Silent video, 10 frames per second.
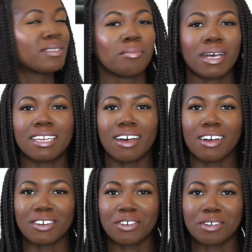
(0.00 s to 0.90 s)
my
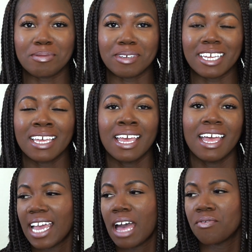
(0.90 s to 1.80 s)
dog creeping
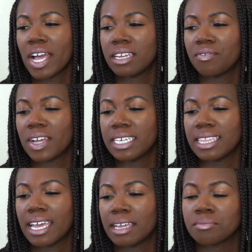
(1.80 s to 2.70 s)
i find it funny
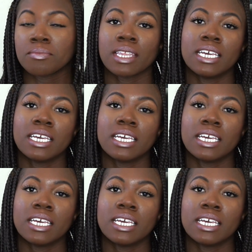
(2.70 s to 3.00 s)
that